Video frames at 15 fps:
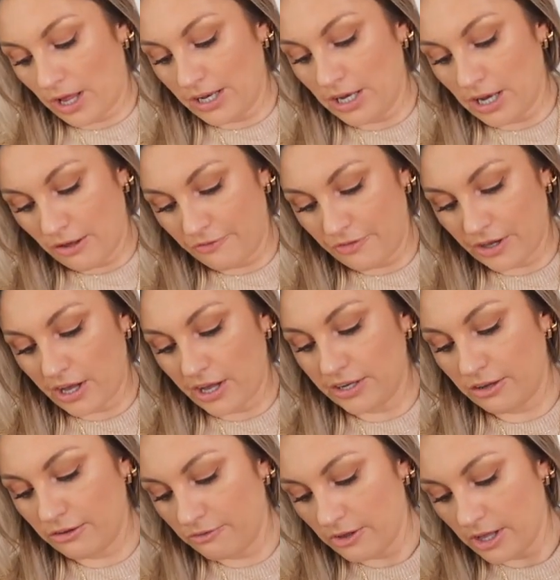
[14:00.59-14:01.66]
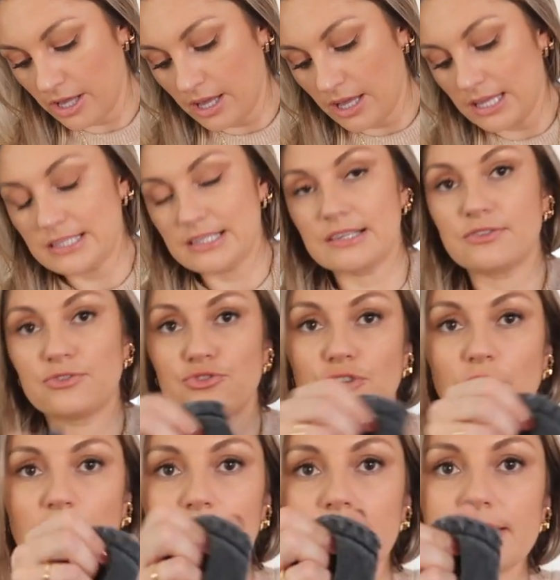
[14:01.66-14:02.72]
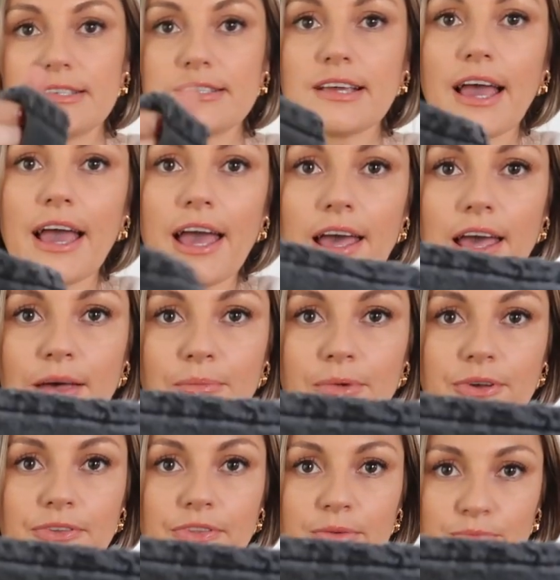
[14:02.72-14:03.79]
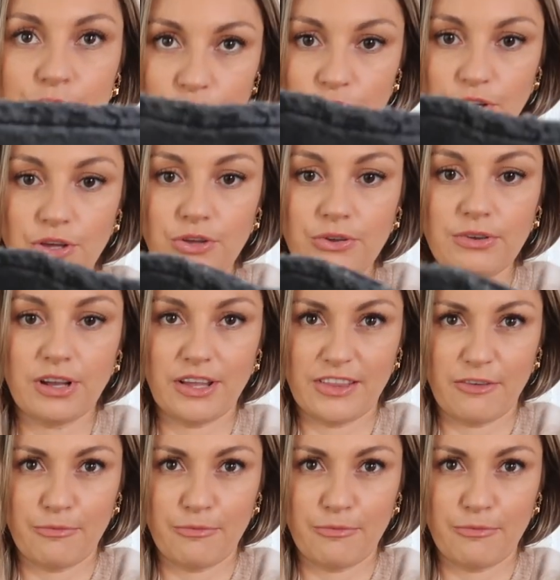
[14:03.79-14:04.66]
I love the kind of distressed hem on them too, like